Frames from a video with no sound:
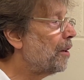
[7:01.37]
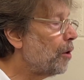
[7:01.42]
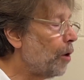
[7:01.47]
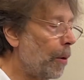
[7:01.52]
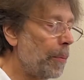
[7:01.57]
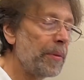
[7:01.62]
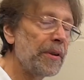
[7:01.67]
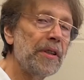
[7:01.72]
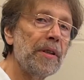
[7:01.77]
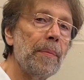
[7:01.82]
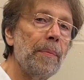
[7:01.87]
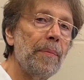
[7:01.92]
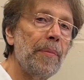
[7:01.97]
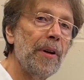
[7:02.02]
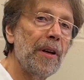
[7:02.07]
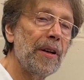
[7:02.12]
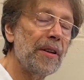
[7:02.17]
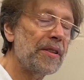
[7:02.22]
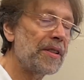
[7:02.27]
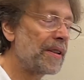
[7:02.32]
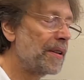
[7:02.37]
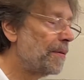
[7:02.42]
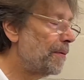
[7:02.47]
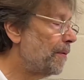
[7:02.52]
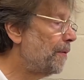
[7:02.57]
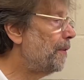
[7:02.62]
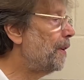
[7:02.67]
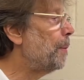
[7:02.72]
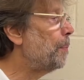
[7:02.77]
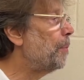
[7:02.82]
competent person,
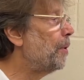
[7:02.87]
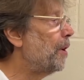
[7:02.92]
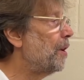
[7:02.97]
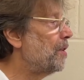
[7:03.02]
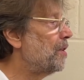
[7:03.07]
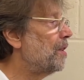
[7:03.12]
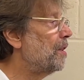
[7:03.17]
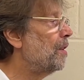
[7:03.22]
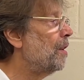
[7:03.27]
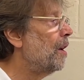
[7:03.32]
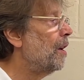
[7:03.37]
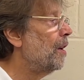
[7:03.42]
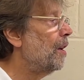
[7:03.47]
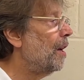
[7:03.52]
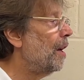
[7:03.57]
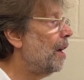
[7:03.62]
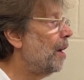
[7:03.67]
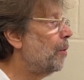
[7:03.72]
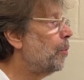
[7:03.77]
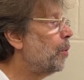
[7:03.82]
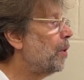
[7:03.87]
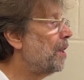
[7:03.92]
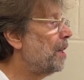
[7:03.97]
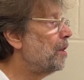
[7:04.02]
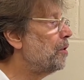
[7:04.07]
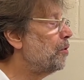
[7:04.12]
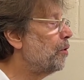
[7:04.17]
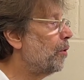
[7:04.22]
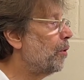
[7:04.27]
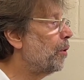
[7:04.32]
fit person within
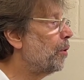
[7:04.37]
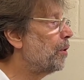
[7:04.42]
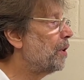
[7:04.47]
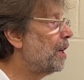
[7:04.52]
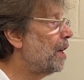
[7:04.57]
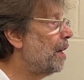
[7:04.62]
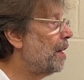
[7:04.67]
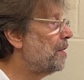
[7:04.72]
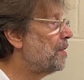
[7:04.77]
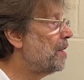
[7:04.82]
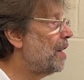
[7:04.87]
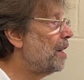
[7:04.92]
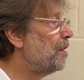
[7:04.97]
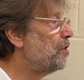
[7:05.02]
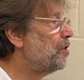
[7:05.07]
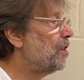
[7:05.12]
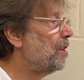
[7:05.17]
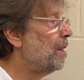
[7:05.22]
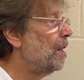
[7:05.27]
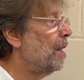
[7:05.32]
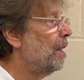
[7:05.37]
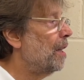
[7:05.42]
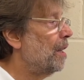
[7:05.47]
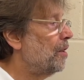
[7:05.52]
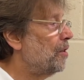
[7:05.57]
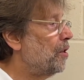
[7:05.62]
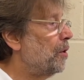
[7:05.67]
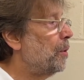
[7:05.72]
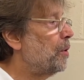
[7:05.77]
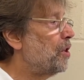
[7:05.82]
your organisation
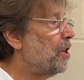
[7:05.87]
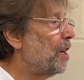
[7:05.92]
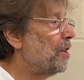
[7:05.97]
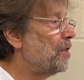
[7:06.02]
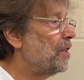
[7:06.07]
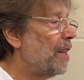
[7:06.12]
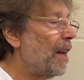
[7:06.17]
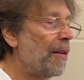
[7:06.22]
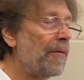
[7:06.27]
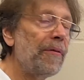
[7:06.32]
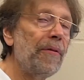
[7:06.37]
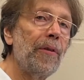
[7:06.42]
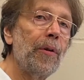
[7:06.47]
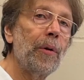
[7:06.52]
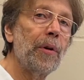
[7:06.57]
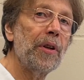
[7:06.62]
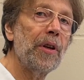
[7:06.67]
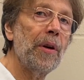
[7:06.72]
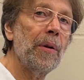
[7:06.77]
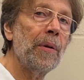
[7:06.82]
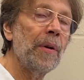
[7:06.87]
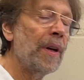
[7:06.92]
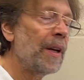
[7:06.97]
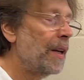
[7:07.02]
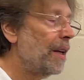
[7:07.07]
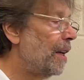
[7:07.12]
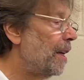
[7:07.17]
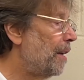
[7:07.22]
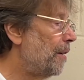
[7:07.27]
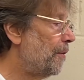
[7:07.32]
to adjust that for you
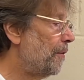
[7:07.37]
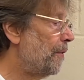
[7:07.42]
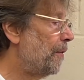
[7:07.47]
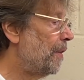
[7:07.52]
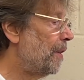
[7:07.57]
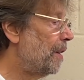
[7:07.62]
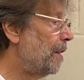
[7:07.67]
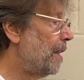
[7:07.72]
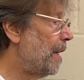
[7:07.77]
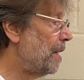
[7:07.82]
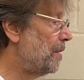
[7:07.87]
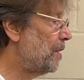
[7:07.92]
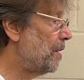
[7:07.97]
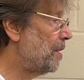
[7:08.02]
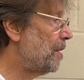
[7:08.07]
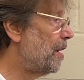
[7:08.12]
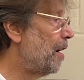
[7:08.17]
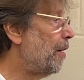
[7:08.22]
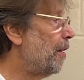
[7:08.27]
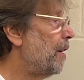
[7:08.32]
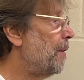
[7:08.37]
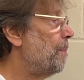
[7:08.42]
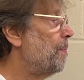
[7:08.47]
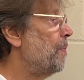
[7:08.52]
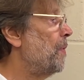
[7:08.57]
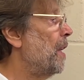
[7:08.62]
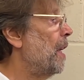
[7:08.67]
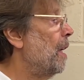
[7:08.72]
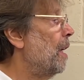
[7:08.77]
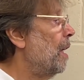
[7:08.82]
if necessary.
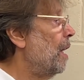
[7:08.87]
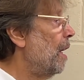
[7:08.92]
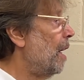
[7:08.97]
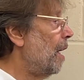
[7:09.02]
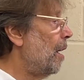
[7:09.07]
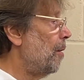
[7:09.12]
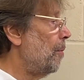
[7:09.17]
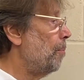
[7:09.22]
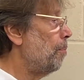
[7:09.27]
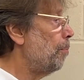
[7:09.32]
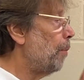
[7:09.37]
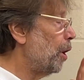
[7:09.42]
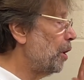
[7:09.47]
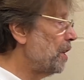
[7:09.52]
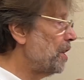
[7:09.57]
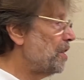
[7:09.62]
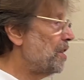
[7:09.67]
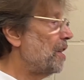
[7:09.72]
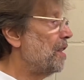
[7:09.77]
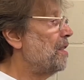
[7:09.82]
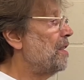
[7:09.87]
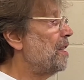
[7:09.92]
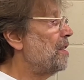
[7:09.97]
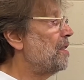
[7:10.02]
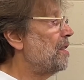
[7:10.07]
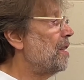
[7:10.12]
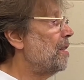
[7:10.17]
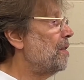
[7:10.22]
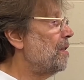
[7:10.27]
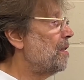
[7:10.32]
Monitor
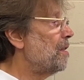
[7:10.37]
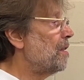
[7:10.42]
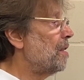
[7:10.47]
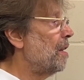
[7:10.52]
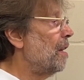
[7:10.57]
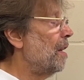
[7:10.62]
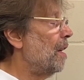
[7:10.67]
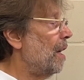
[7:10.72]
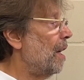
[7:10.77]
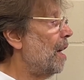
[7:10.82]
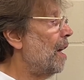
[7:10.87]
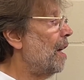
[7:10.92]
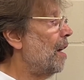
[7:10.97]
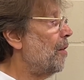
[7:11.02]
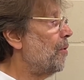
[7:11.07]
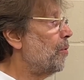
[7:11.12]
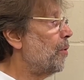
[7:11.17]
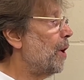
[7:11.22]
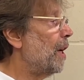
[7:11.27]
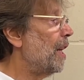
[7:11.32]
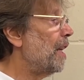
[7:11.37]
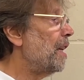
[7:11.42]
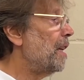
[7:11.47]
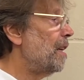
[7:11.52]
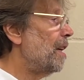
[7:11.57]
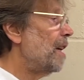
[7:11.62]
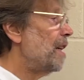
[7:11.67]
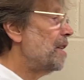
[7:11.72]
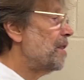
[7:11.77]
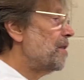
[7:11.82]
distance really
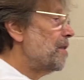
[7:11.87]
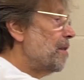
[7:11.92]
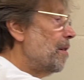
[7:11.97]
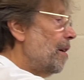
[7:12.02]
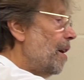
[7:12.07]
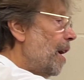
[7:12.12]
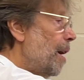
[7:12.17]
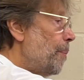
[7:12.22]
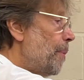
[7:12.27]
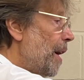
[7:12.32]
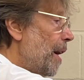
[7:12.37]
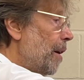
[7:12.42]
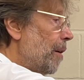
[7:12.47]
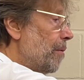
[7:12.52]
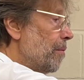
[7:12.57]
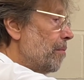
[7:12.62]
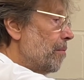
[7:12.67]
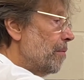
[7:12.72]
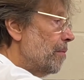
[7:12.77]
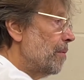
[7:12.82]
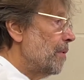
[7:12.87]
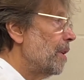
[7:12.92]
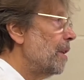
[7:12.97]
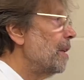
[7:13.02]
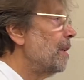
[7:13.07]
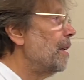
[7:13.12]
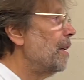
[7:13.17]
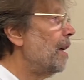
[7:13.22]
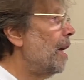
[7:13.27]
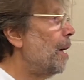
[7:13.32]
is about
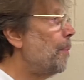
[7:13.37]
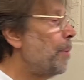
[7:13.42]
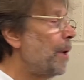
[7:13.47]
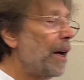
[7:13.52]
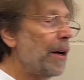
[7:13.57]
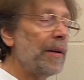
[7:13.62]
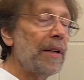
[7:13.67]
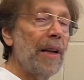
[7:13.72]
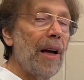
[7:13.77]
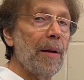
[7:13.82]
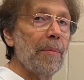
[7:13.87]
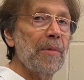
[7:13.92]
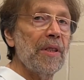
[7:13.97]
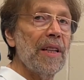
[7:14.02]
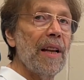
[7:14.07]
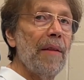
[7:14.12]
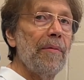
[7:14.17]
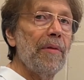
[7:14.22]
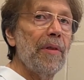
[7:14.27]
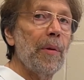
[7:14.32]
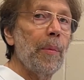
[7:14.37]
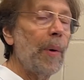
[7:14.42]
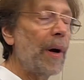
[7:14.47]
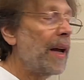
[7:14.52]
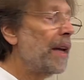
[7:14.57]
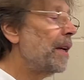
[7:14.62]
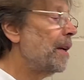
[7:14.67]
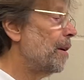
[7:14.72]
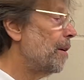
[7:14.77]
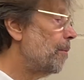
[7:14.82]
an arm's length away,
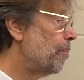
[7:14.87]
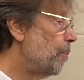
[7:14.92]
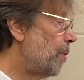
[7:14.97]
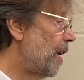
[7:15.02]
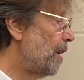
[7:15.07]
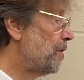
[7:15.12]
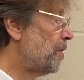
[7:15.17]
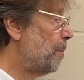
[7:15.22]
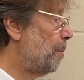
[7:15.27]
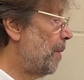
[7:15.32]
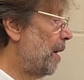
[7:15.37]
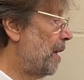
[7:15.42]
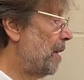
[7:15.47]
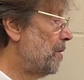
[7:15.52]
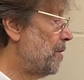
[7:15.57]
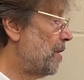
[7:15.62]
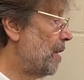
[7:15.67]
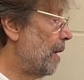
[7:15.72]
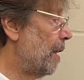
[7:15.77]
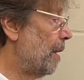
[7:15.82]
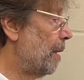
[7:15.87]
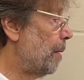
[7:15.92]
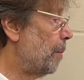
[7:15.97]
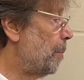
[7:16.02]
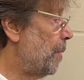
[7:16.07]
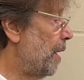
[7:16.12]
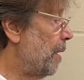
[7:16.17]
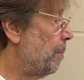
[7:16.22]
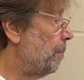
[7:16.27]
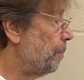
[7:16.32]
plus or minus a little
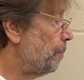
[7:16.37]
bit.